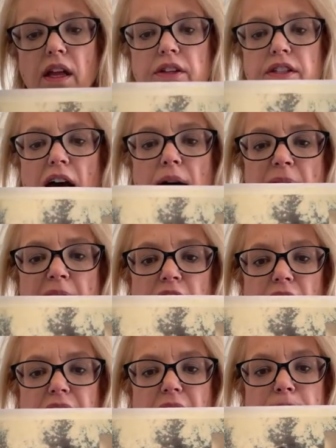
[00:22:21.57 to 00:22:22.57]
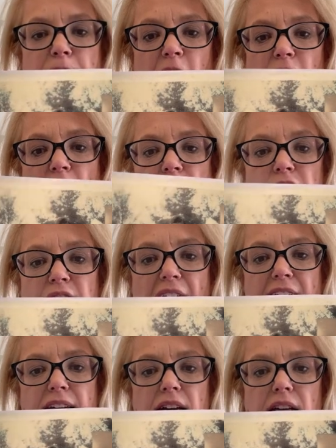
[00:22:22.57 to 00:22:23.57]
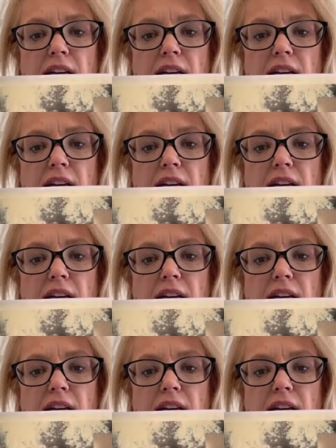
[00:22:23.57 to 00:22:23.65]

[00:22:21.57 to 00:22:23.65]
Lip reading: tell me, do you get bigger than this guy?